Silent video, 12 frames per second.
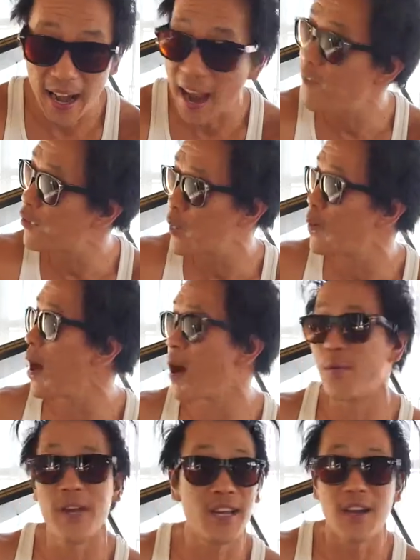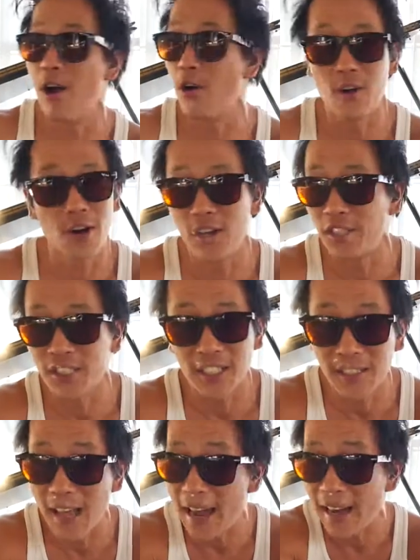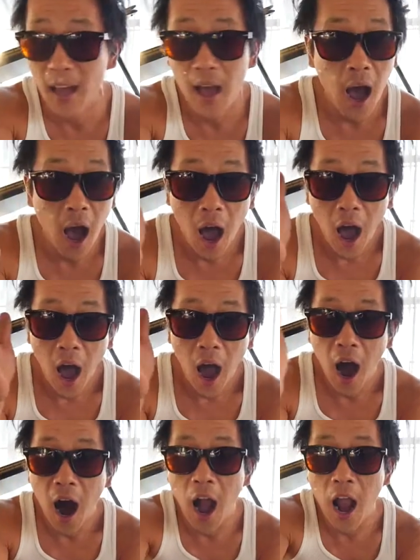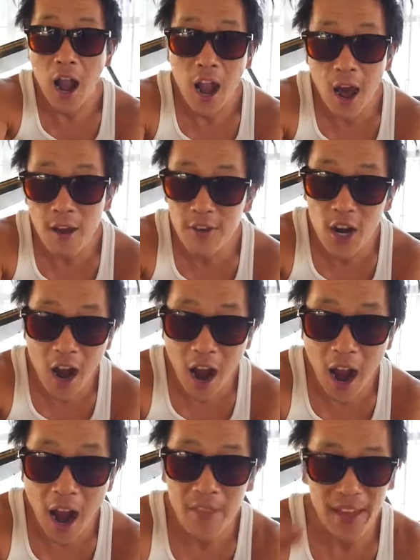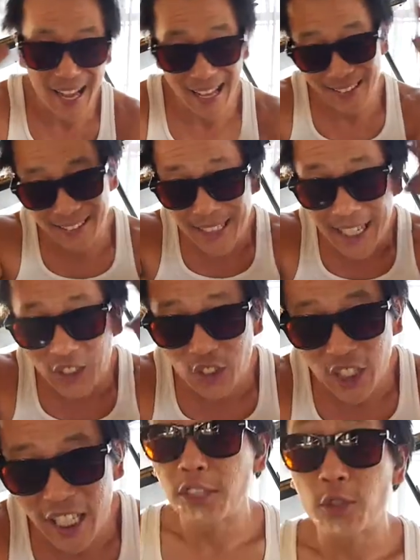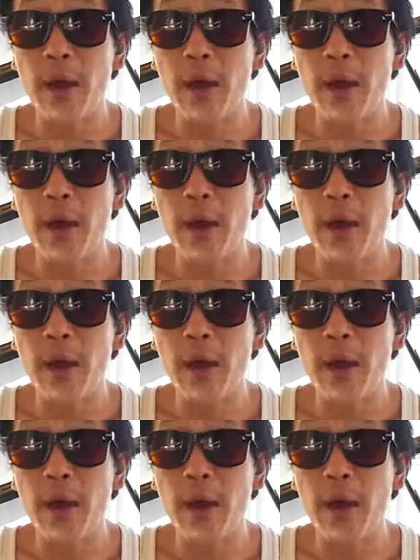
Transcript: Everywhere we go, girls are like, I love your hair. They gotta touch it.